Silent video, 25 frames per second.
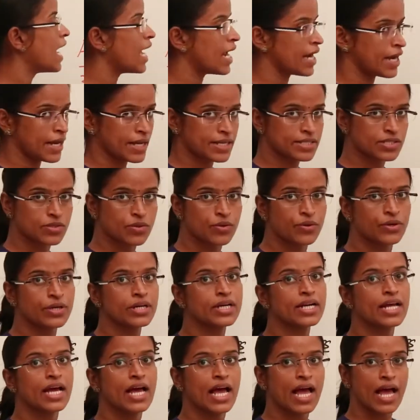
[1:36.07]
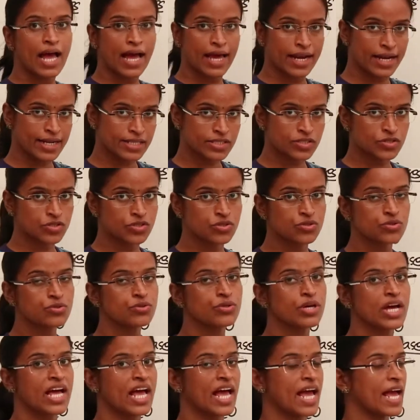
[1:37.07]
Annex 1, Annex
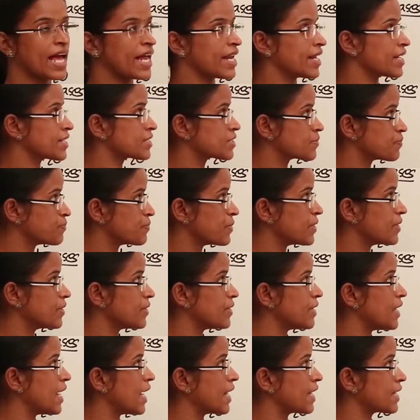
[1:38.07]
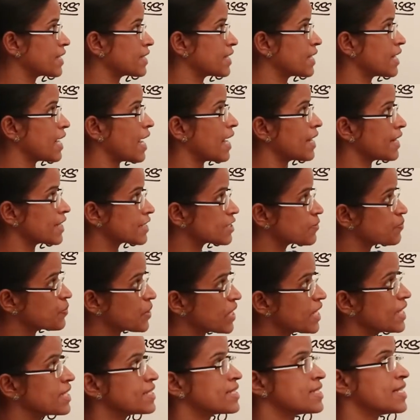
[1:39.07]
2, Annex B, Annex
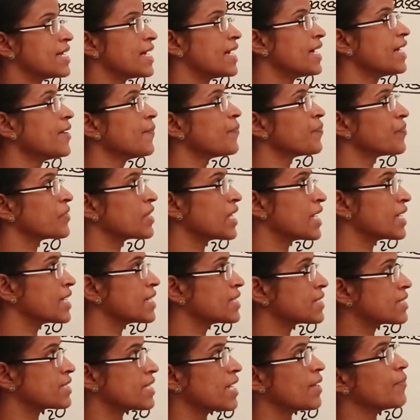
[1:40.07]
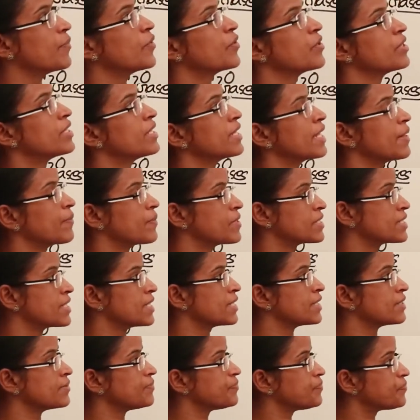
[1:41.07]
B is there, that is about the
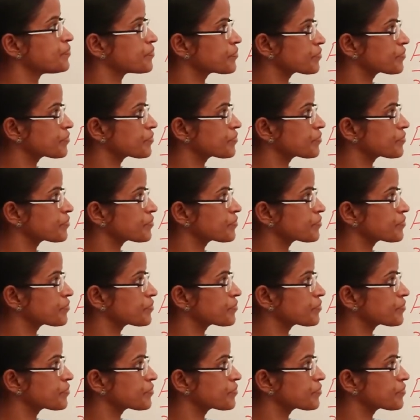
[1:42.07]
emission,